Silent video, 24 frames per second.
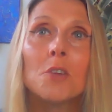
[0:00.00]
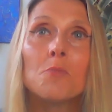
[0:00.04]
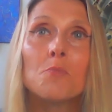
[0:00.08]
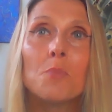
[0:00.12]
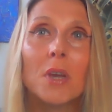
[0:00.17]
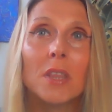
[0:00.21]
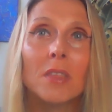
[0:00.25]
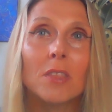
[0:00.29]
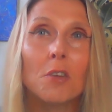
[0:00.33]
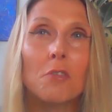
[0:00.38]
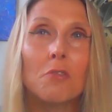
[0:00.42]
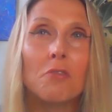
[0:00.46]

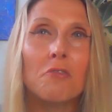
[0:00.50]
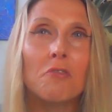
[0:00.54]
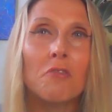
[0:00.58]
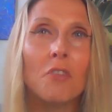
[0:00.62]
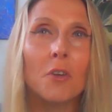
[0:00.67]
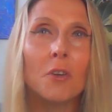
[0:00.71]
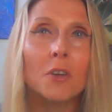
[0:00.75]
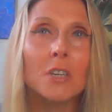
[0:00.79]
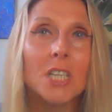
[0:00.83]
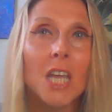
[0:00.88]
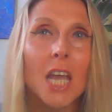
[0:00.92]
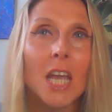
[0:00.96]
But the
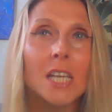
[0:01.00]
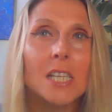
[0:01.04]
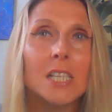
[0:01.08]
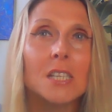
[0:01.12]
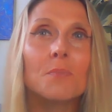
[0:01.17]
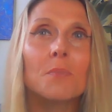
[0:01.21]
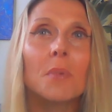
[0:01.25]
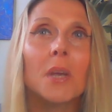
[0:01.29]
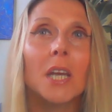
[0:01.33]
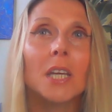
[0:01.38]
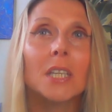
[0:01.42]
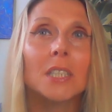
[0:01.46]
third
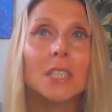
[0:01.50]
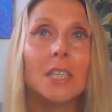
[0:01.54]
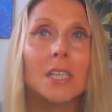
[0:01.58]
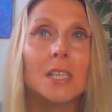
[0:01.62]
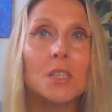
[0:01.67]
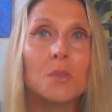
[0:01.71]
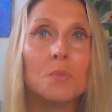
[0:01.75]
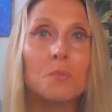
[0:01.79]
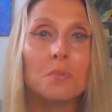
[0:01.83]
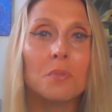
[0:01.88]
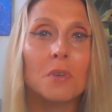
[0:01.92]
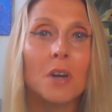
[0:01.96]
aspect
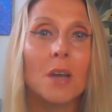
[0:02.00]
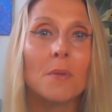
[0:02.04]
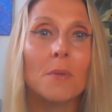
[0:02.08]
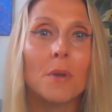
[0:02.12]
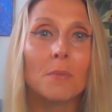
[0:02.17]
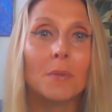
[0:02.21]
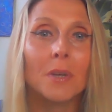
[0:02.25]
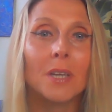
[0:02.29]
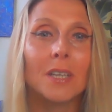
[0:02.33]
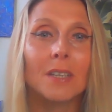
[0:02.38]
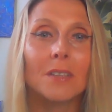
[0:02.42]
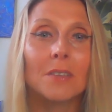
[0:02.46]
is
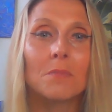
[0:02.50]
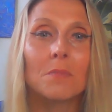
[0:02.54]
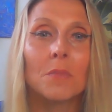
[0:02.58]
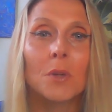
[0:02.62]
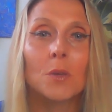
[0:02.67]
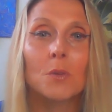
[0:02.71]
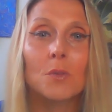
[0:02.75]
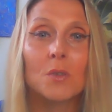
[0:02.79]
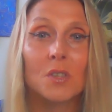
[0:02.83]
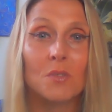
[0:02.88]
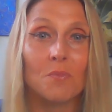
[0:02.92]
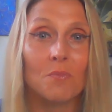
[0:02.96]
probably the
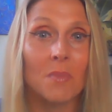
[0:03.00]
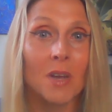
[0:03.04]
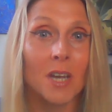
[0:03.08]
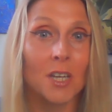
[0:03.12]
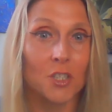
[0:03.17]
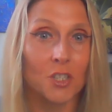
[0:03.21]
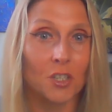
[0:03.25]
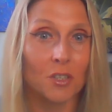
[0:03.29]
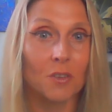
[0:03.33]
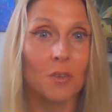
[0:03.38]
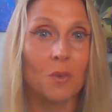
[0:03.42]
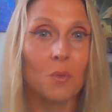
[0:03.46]
most
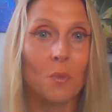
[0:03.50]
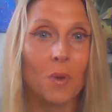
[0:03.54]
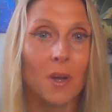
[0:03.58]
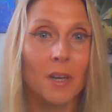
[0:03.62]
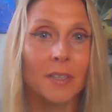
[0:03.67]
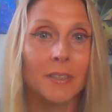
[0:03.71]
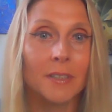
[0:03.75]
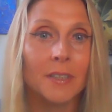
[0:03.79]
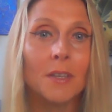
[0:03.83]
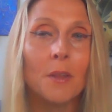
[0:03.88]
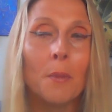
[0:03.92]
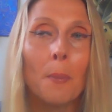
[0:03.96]
magical
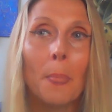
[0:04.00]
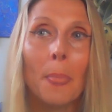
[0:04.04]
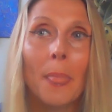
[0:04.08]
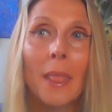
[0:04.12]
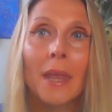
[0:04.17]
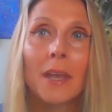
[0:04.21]
one.